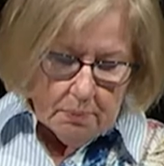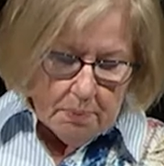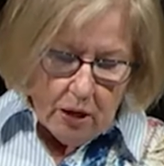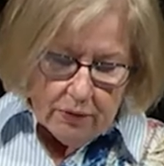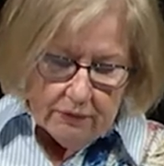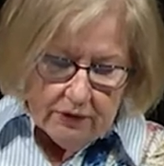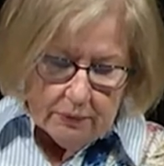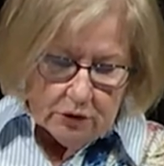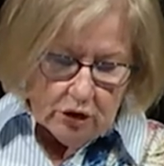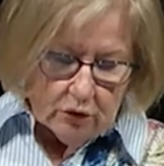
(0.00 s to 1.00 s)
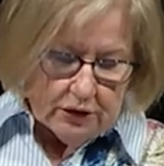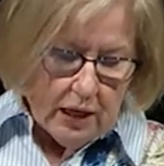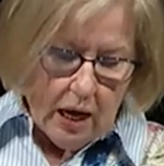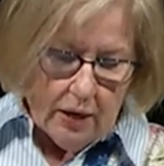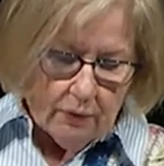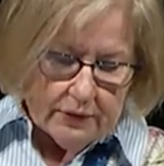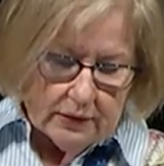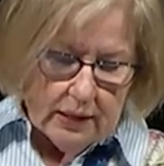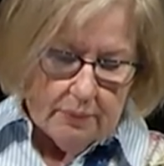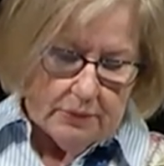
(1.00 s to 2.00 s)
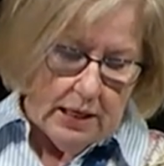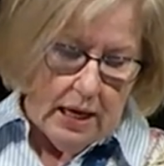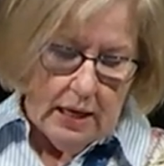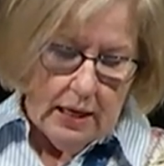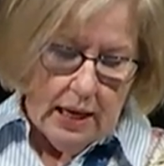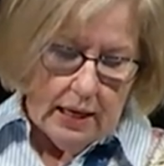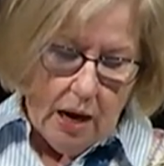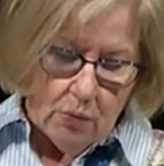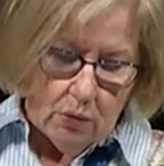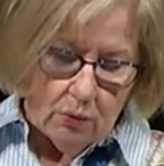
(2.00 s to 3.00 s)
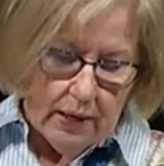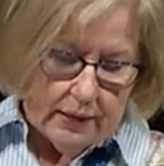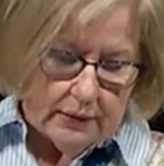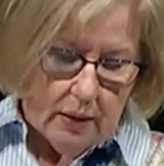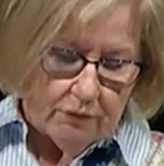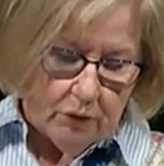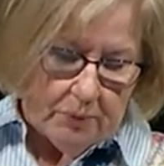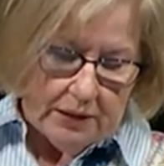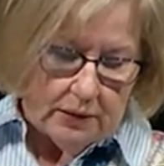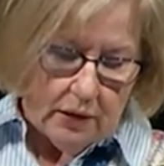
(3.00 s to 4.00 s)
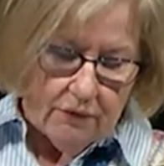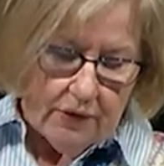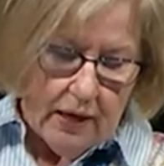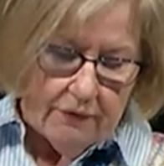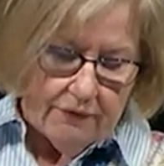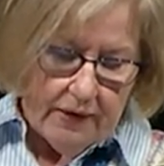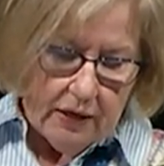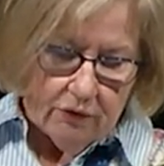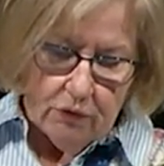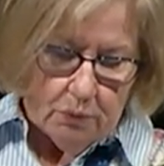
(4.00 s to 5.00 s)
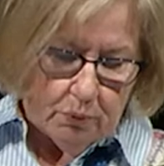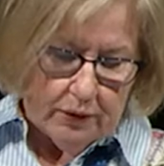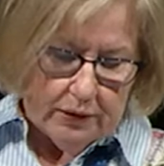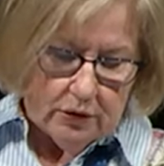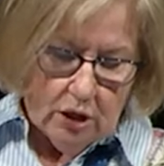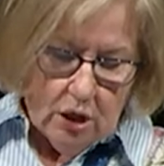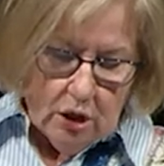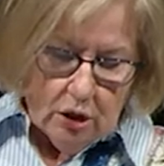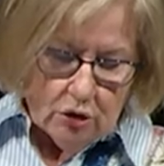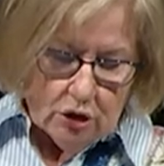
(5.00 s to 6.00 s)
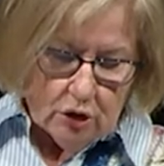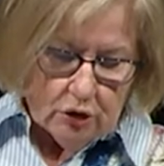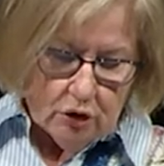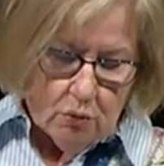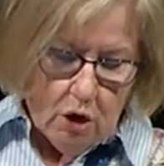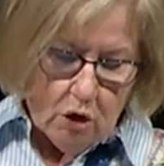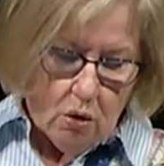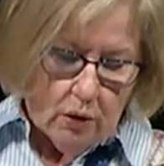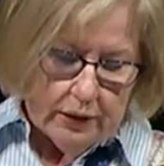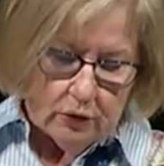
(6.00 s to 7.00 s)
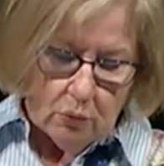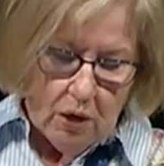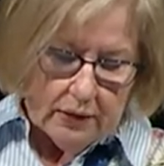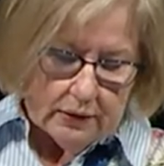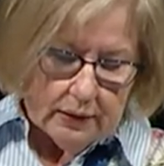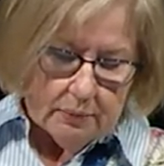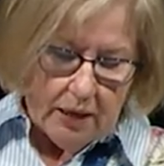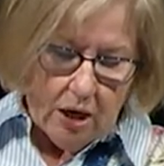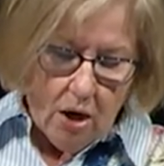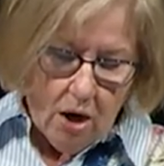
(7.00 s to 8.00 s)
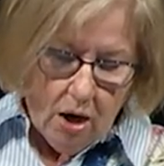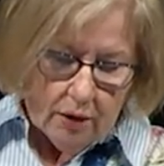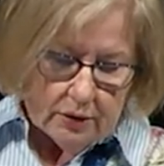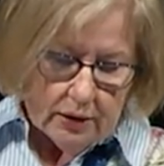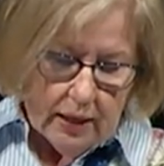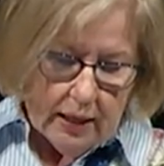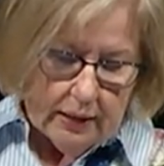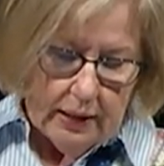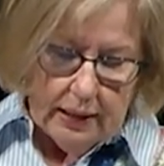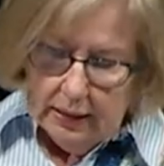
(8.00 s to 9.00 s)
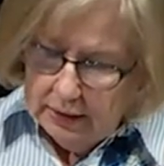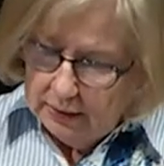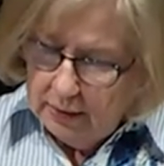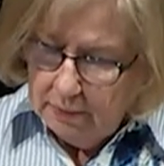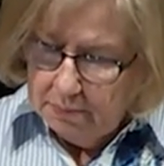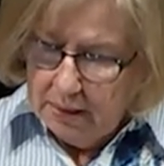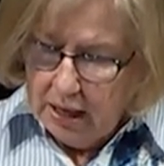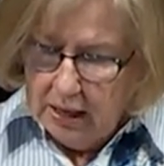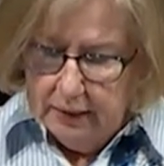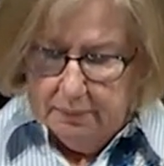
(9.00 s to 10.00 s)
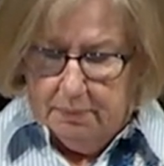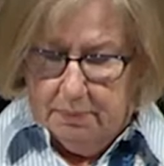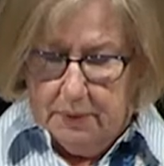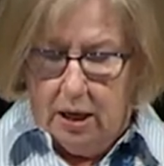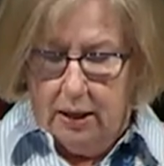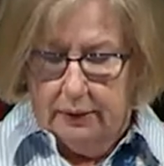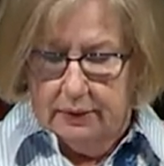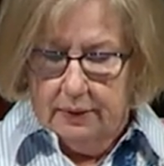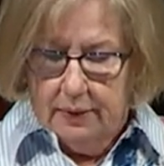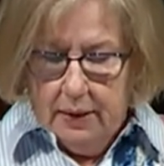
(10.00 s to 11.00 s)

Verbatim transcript: Both of them shall die on the same day, and I will raise up for myself a faithful priest who shall do according to what is in my heart and in my mind.